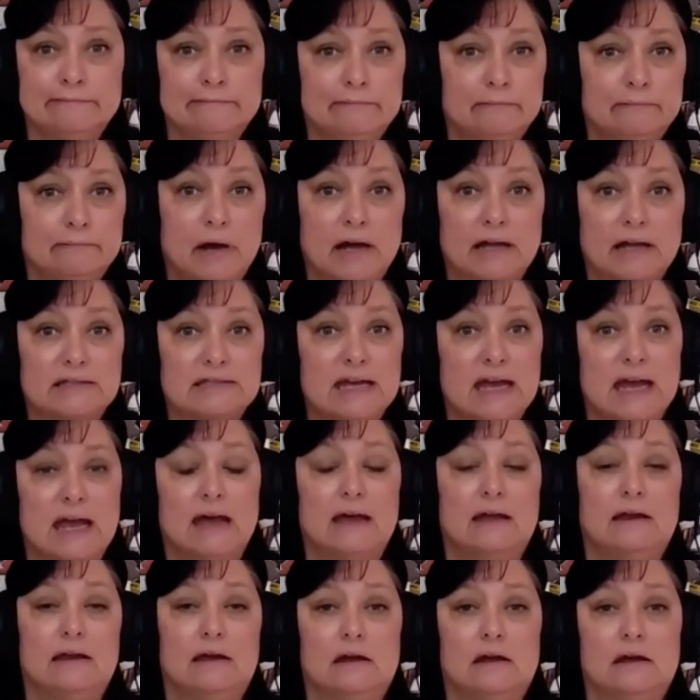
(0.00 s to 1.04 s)

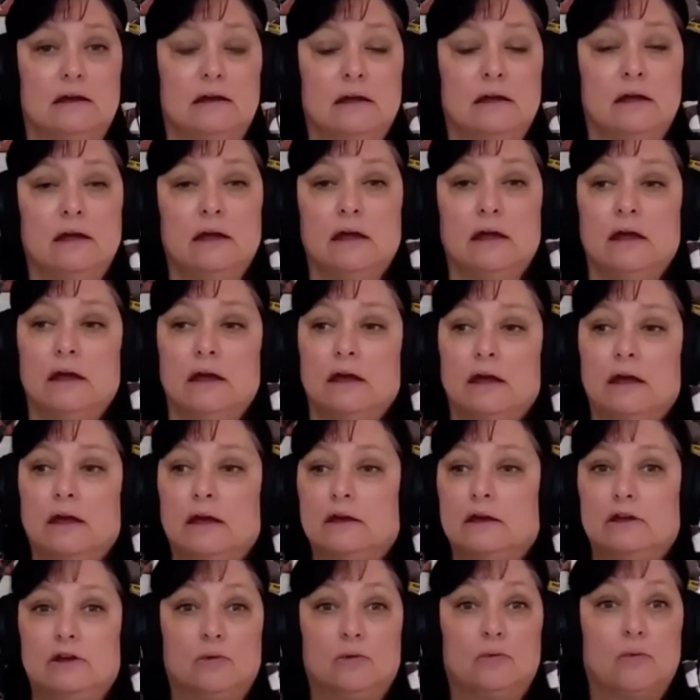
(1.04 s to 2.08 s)
Montana.
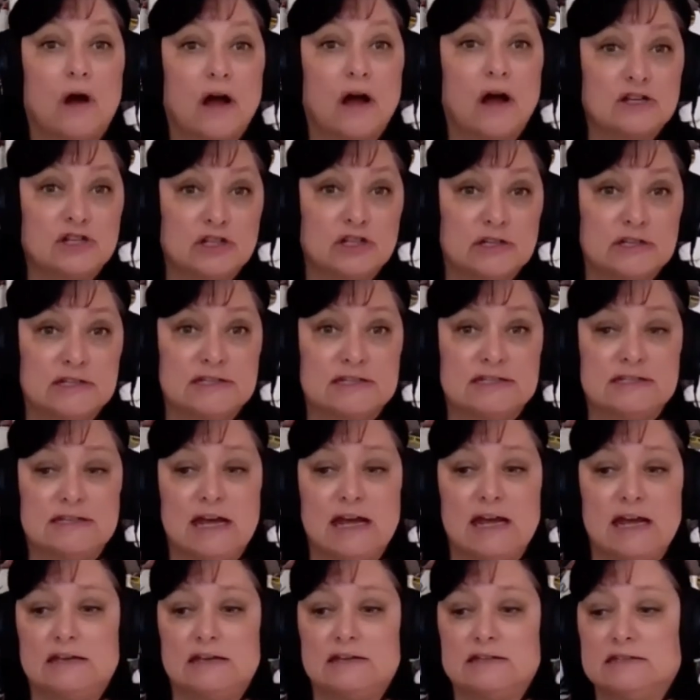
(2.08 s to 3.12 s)
Washington
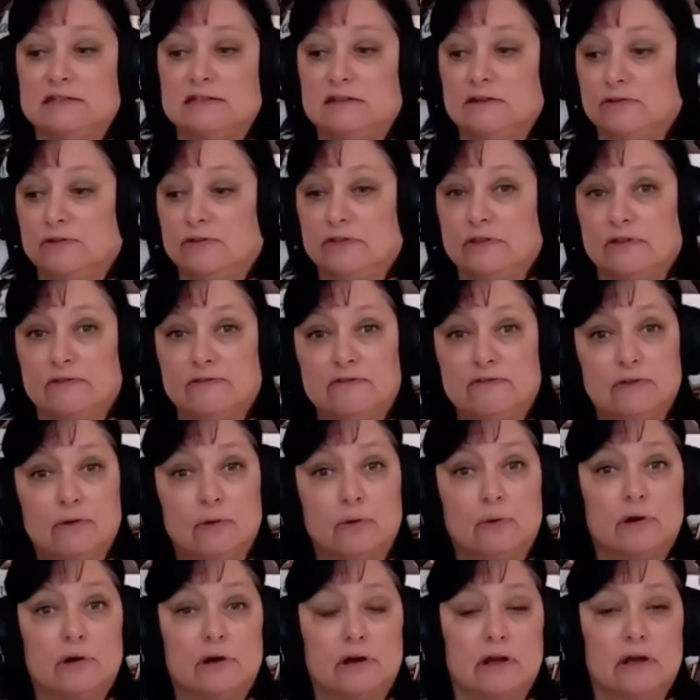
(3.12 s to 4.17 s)
State is different than
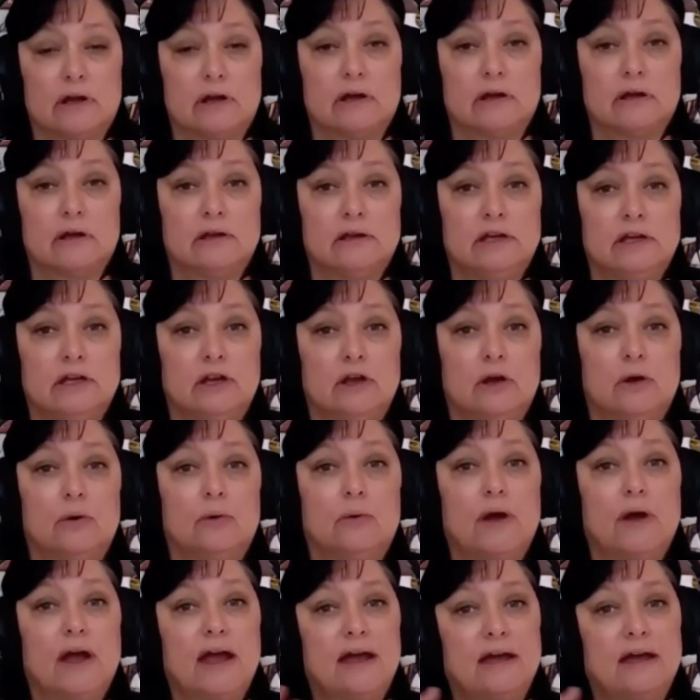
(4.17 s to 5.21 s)
Florida.
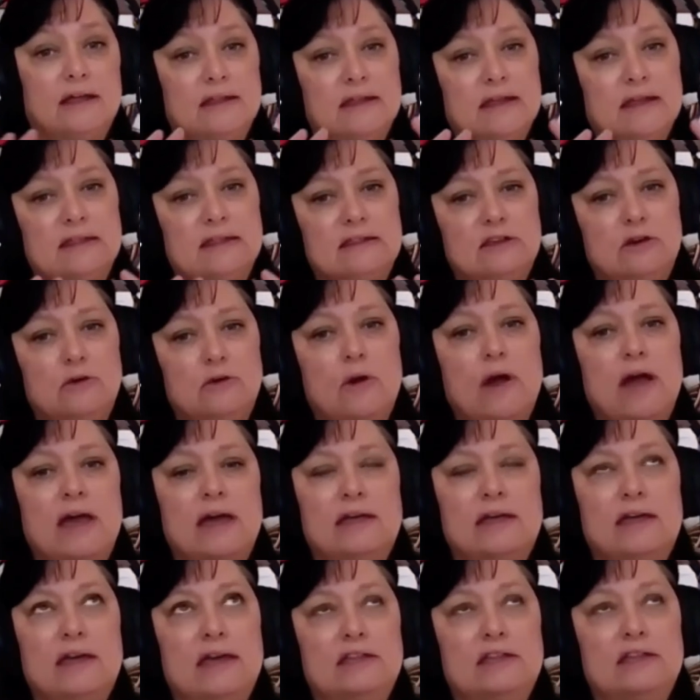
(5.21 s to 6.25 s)
You
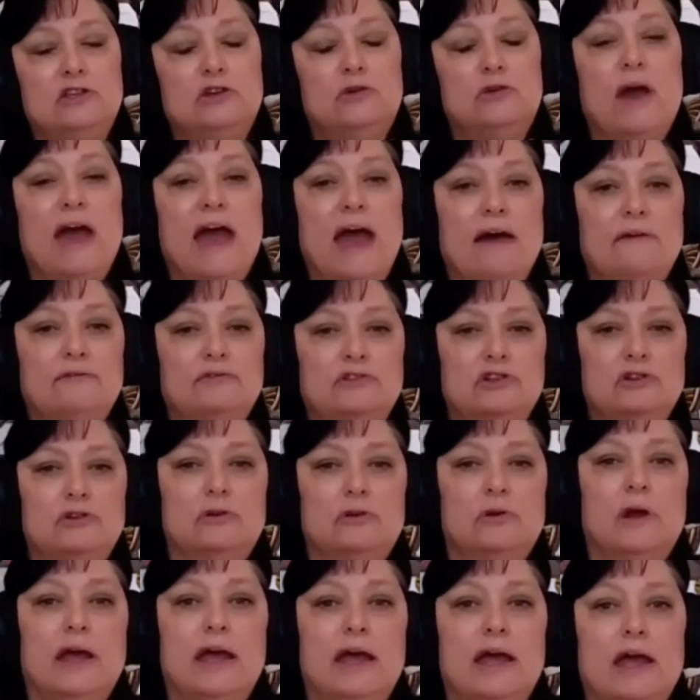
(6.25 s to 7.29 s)
have to
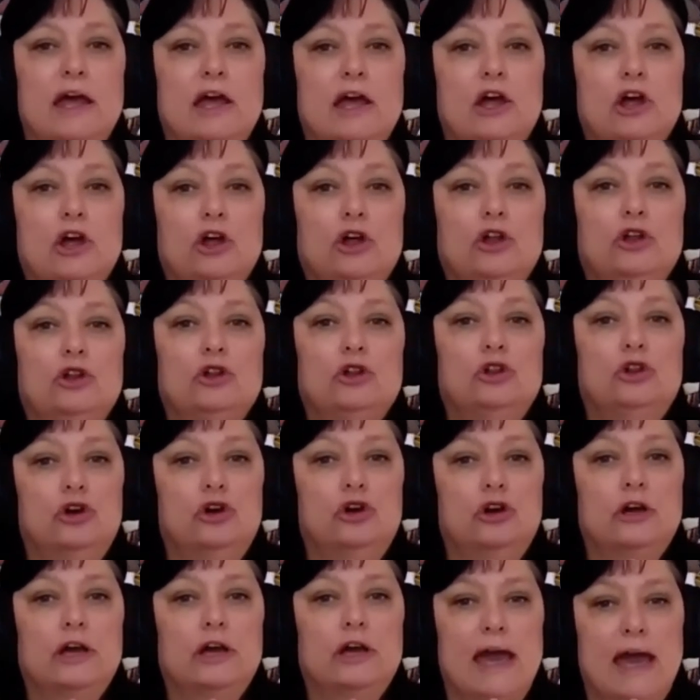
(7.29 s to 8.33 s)

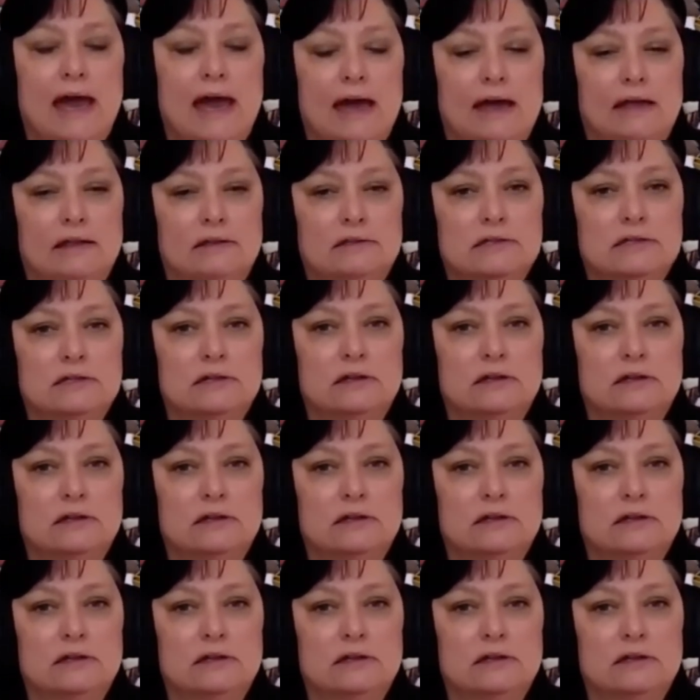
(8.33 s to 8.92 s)
look at